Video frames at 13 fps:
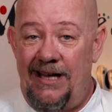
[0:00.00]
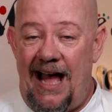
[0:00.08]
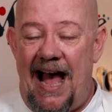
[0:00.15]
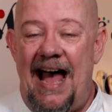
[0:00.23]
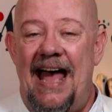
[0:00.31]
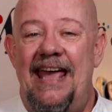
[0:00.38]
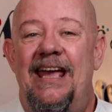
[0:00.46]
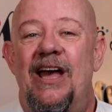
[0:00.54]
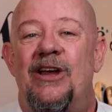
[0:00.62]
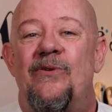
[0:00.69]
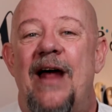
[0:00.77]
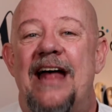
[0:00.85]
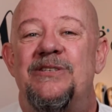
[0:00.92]
I
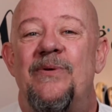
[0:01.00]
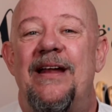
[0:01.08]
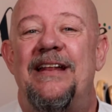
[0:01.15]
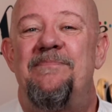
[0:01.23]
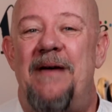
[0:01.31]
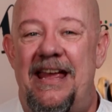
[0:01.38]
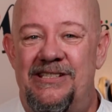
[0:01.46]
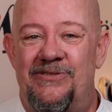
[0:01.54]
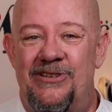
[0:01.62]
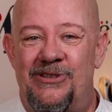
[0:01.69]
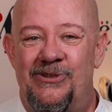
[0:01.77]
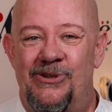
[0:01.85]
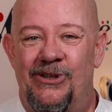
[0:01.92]
graduated pastry
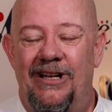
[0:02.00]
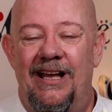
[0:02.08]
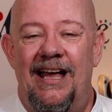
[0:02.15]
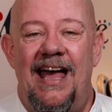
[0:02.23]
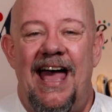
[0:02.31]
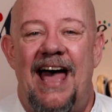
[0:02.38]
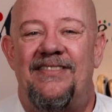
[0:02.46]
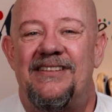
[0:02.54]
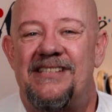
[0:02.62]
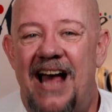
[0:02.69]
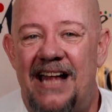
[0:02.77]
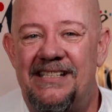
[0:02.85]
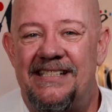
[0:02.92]
school at the
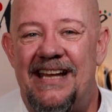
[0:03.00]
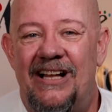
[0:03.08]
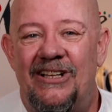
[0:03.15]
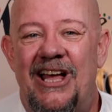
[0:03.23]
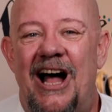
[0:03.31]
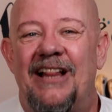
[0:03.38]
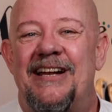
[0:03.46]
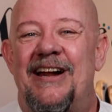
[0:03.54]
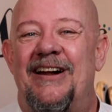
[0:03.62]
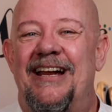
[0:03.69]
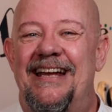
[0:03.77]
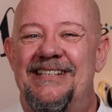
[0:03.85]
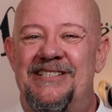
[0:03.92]
Scottsdale
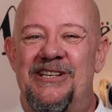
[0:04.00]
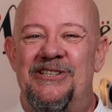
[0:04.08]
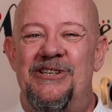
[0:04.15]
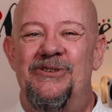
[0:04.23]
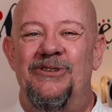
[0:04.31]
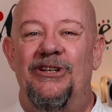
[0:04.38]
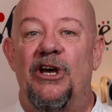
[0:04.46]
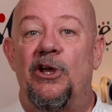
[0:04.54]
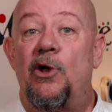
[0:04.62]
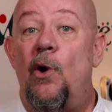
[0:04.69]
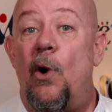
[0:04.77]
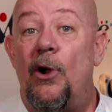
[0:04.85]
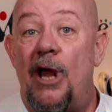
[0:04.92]
Culinary Institute
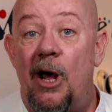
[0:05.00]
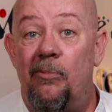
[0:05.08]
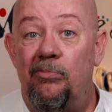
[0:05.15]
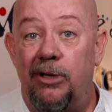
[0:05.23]
Cordon